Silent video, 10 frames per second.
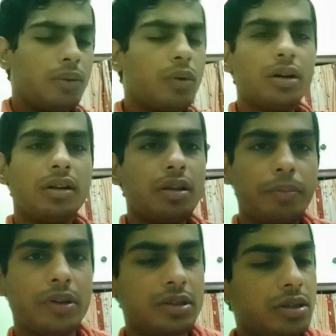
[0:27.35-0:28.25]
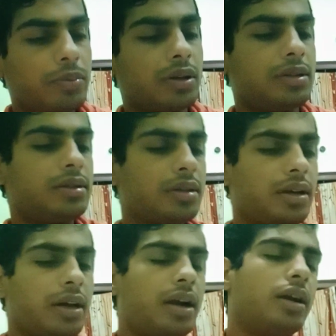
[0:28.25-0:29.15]
what are the principles
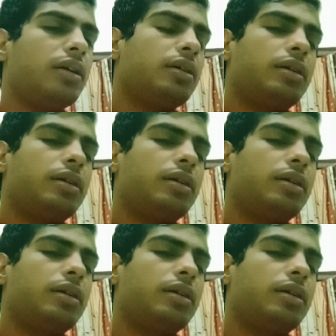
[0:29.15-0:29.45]
and